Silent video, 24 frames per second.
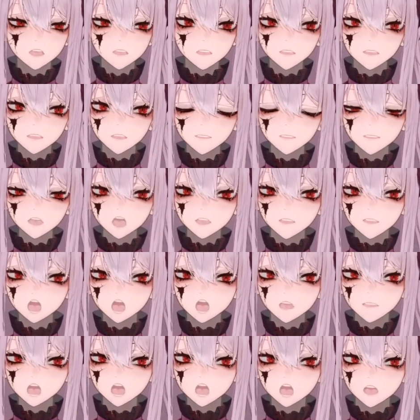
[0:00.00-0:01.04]
What the fuck does
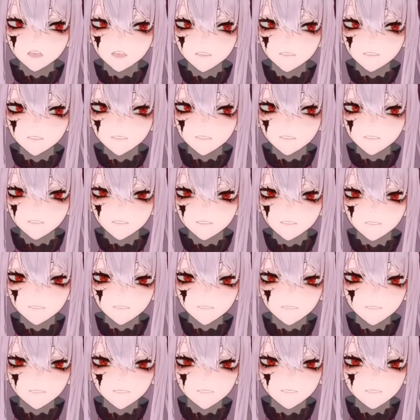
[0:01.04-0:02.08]
that mean?
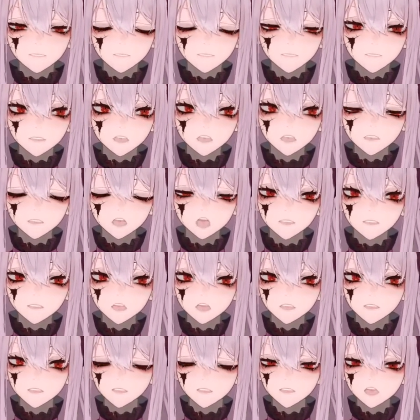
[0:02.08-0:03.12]
Uh,
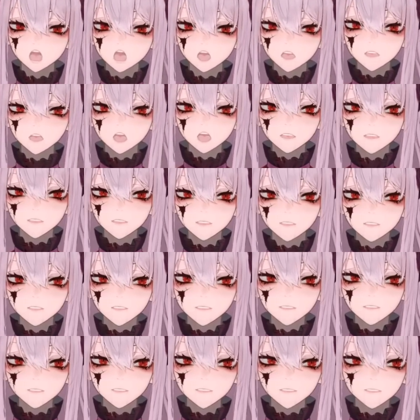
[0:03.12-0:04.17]
is wet dream.
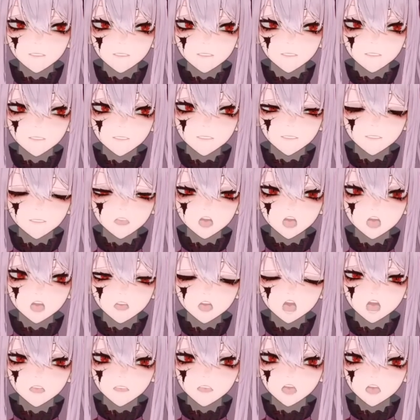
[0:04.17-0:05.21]
You know,
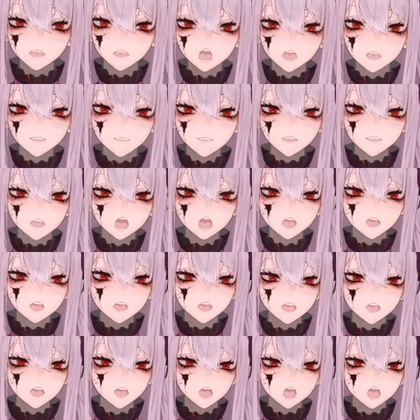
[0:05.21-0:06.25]
take one, pass it around.
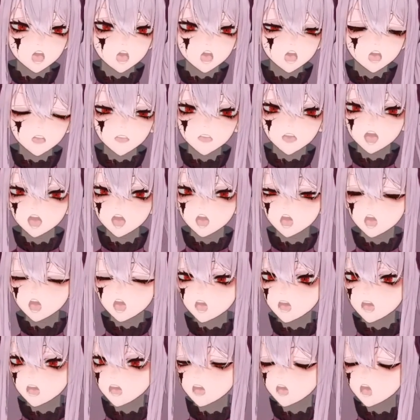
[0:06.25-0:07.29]
Oh, Giga?
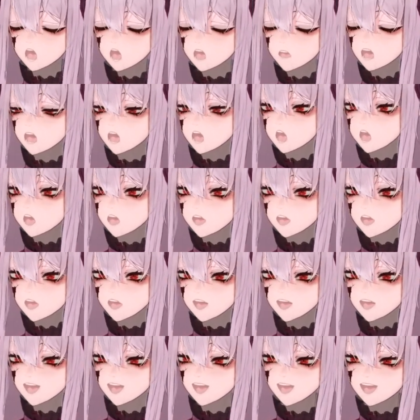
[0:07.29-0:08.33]

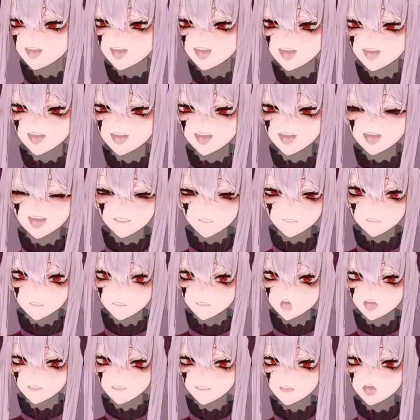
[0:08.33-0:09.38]

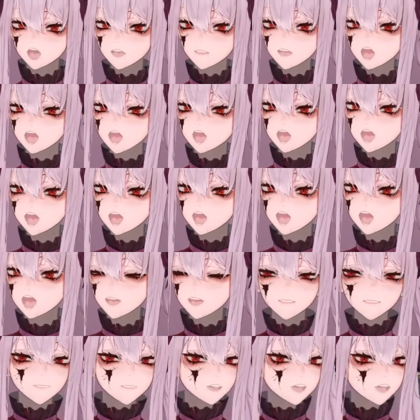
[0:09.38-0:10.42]
that was real media,
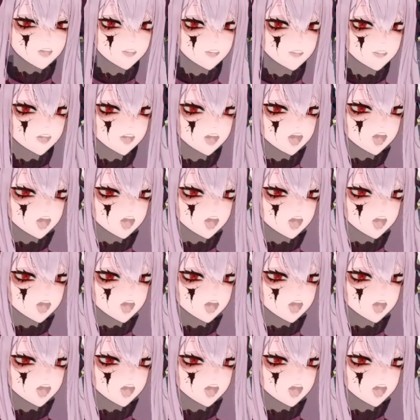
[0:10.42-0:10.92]
just for you.